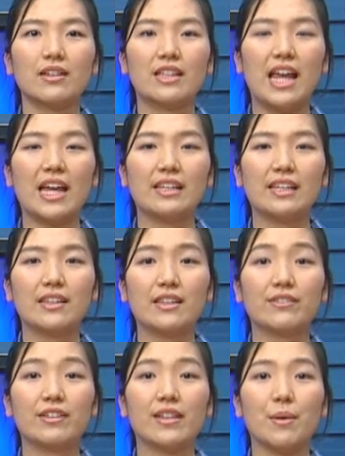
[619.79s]
The 18th
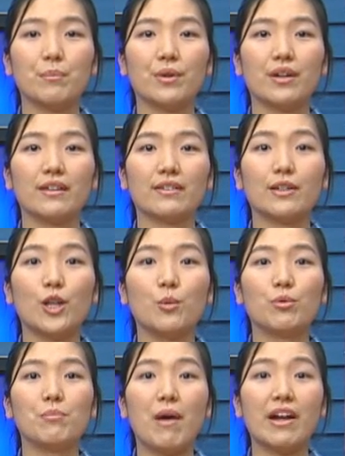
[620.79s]
of December is
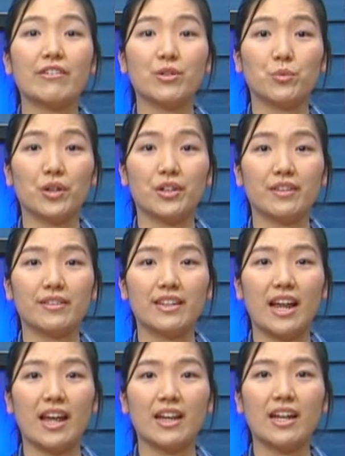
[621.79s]
Global Migrant Workers'
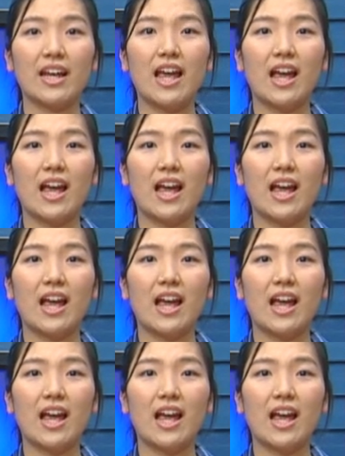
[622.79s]
Day,